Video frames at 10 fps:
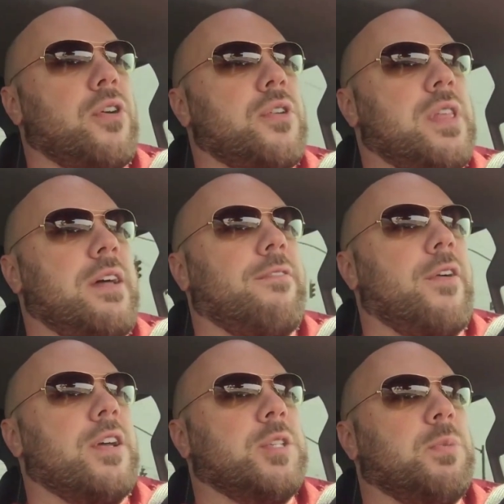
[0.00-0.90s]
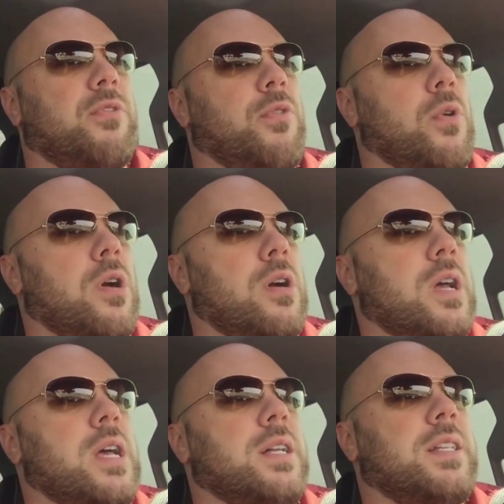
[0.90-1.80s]
heard that phrase before,
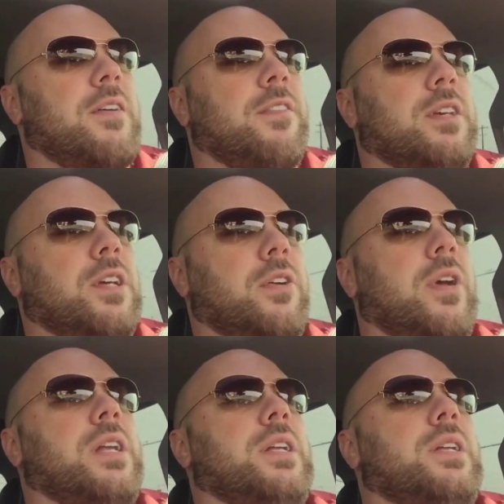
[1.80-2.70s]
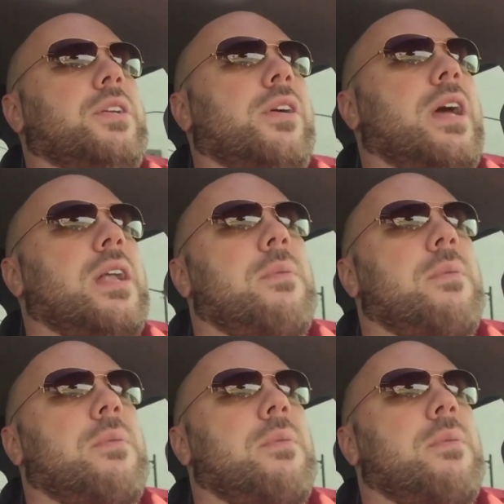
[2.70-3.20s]
definitely ingrain it in your head.